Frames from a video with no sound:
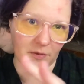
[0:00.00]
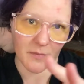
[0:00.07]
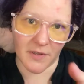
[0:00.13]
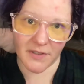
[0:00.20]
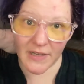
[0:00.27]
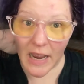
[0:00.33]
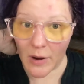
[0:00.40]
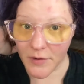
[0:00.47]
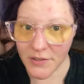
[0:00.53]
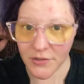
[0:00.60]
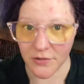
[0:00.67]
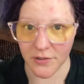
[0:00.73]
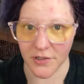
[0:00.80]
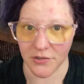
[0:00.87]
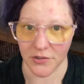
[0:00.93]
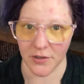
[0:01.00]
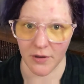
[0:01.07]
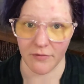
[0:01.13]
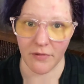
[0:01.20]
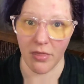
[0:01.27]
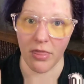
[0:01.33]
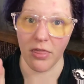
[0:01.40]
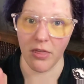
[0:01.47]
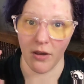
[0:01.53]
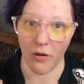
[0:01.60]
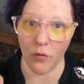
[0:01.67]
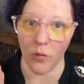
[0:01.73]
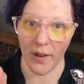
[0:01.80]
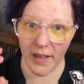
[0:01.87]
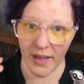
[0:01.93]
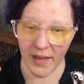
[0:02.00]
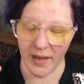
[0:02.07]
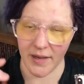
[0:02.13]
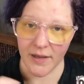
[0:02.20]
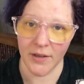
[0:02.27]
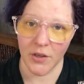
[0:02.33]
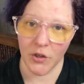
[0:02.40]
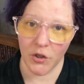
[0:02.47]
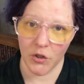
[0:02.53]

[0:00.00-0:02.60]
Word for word: from the Taoist tradition of the way,